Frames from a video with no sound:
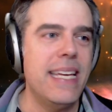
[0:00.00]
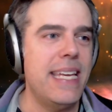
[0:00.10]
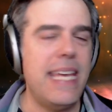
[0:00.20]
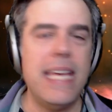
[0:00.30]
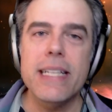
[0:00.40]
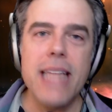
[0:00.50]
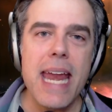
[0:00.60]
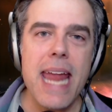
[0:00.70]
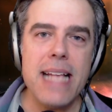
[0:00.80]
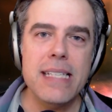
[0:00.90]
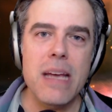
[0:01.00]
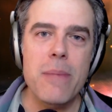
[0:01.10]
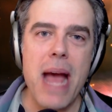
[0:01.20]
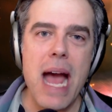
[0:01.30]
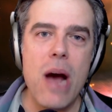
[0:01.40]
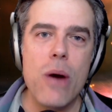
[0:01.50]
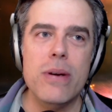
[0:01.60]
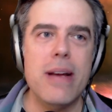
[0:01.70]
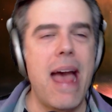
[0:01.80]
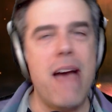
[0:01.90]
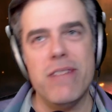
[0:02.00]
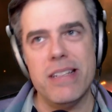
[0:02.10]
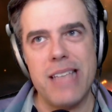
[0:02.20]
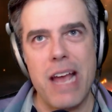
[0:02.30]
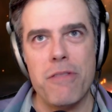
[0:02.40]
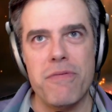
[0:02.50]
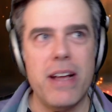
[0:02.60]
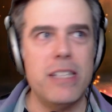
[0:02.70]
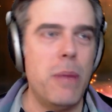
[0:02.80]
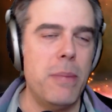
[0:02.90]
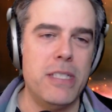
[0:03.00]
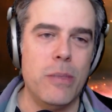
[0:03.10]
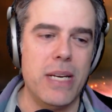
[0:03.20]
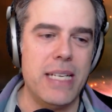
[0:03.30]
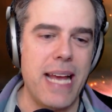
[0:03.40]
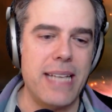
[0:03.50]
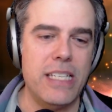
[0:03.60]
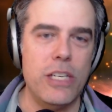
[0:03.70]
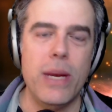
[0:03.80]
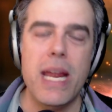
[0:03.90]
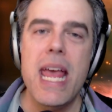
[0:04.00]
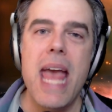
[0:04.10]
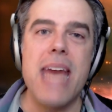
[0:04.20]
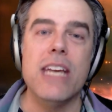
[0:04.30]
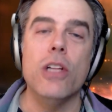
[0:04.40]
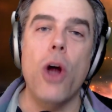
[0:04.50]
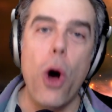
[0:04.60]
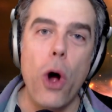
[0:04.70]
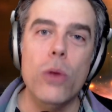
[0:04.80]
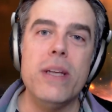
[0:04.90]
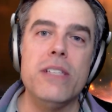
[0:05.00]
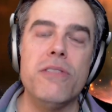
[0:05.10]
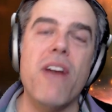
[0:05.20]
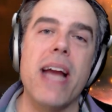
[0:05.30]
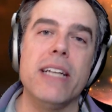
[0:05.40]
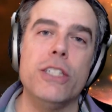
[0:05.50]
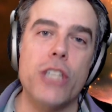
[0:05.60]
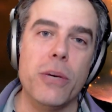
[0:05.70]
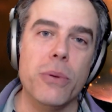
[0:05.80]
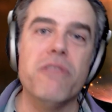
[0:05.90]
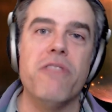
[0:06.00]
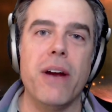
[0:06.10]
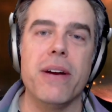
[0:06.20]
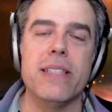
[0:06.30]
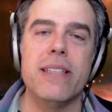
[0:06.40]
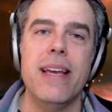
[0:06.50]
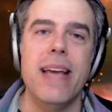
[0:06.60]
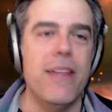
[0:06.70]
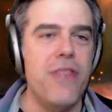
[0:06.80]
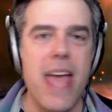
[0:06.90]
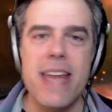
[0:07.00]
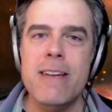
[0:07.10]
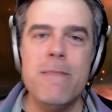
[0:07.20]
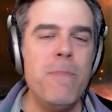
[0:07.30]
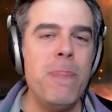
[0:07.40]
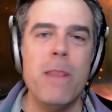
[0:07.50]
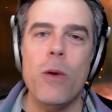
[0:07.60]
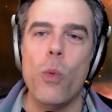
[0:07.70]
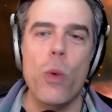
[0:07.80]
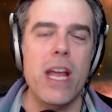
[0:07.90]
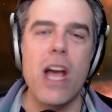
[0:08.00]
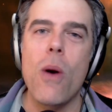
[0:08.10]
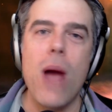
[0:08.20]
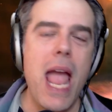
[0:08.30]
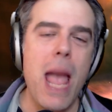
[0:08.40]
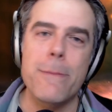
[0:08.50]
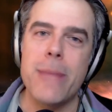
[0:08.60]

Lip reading: kill that egg somehow, have it sacrificed, maybe someone attacks into it, and it'll always find General Ferris. And then we go ham,